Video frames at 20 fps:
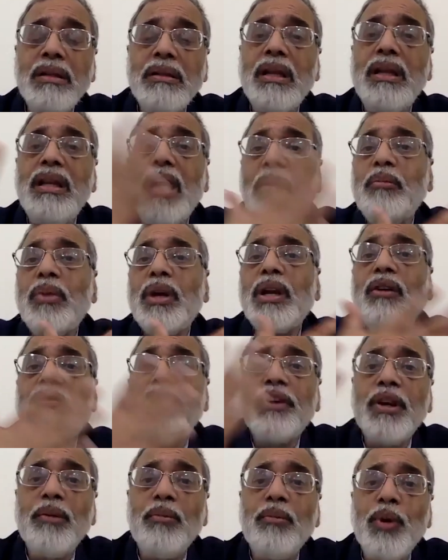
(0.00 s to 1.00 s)
the number of
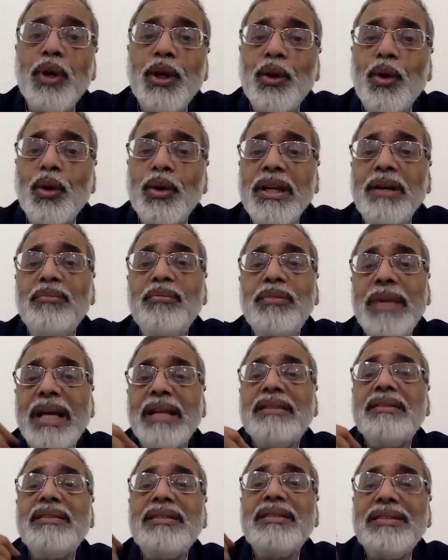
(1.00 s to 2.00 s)
crematorium
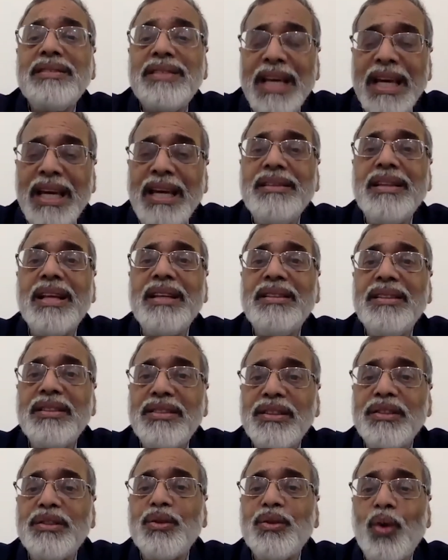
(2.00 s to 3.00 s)
deaths, saying that this
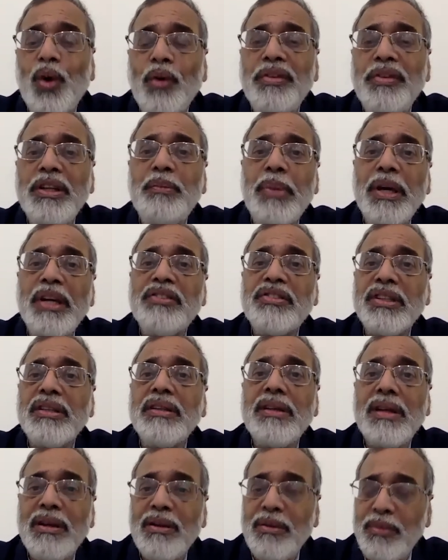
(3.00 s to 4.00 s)
is COVID
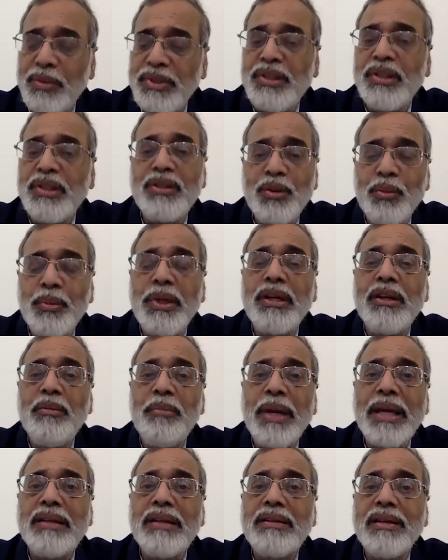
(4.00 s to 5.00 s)
patient, which is to be
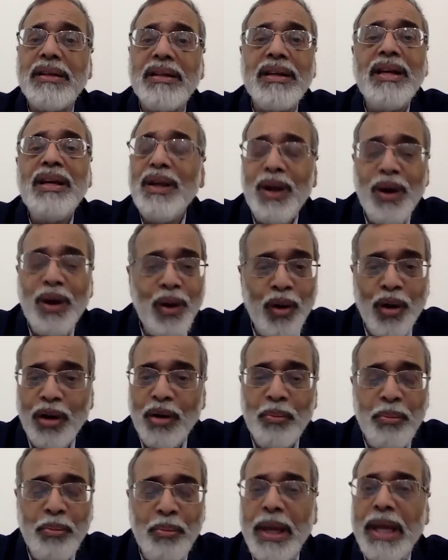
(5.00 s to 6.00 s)
cremated or
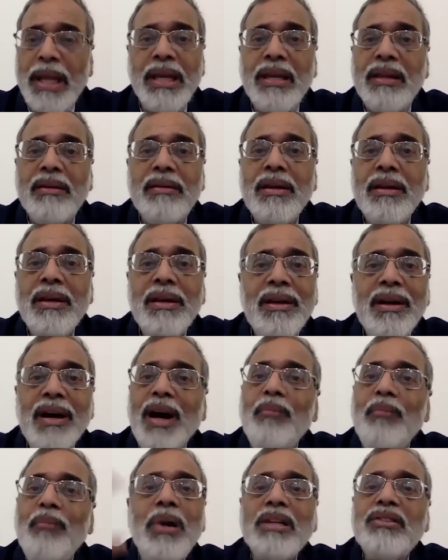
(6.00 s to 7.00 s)
buried,
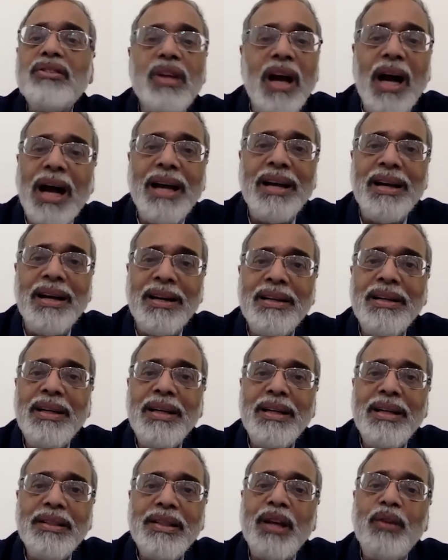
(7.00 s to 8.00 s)
are much higher
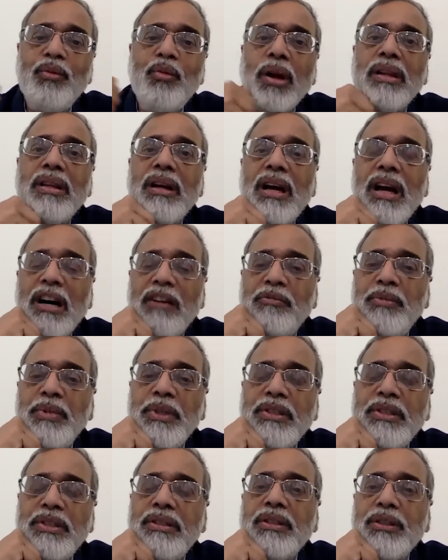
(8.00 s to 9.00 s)
than what the
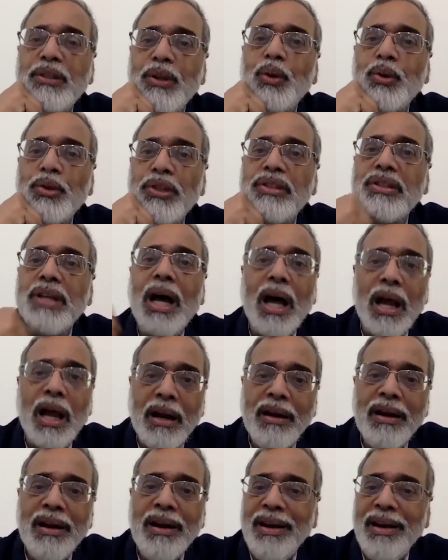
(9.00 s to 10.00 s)
government's disclosures
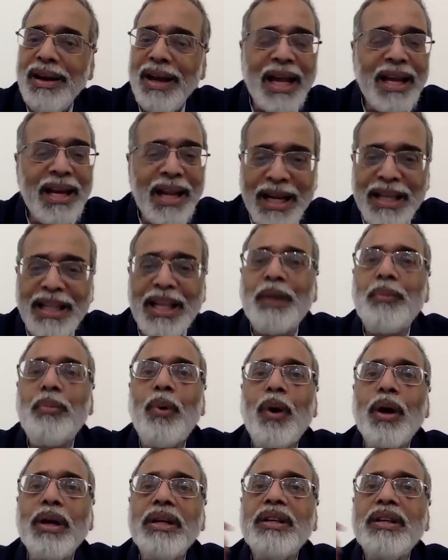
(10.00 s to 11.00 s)
are. And at that
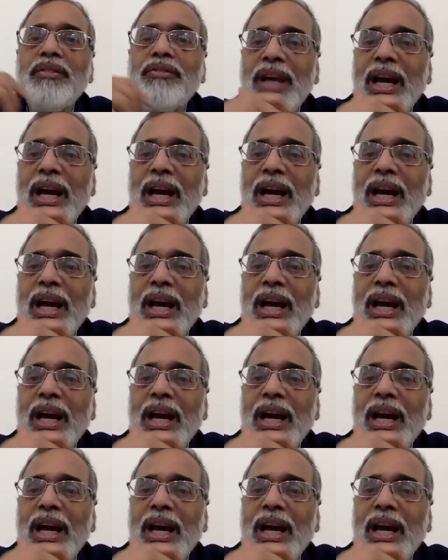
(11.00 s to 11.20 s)
point of